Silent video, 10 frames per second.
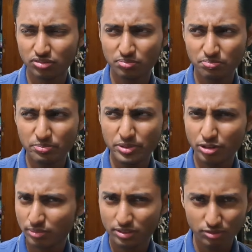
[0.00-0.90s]
which was
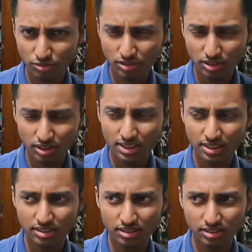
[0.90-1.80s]
like kind of beneficial for
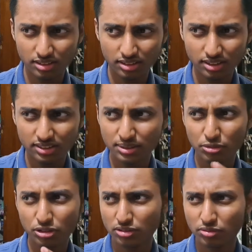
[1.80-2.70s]
some students and kind of
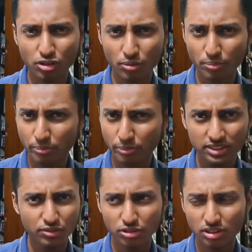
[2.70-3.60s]
not.
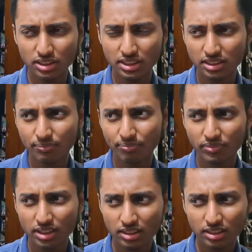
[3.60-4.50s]

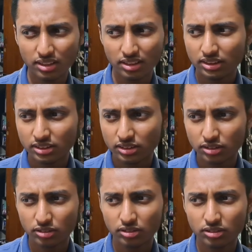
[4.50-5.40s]
Um,
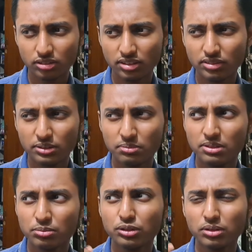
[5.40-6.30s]
yeah, like
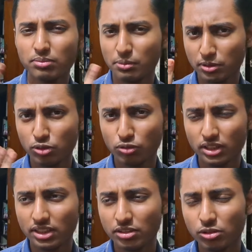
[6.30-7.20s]
that's about it.
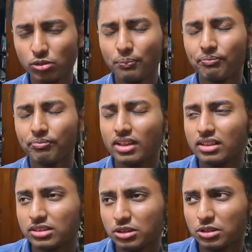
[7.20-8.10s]
I'm pretty sure I
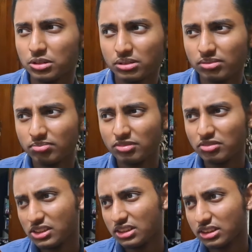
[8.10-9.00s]
talked
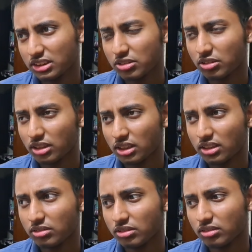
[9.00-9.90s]
about much more
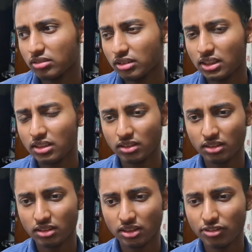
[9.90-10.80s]
things
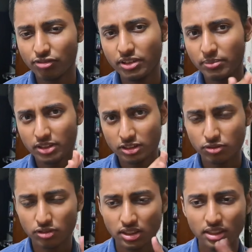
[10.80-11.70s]
over here, but I just
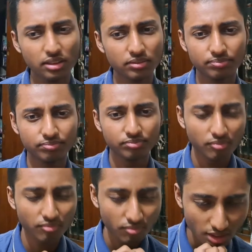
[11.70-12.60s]
can't remember
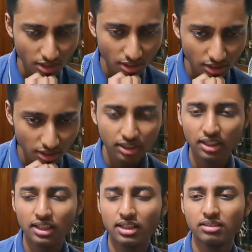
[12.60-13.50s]
what I talked about.
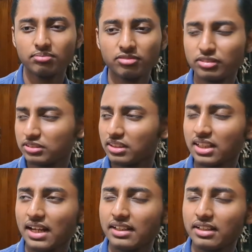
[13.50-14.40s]
Like,
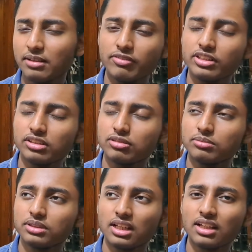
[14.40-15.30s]
what did I yap about?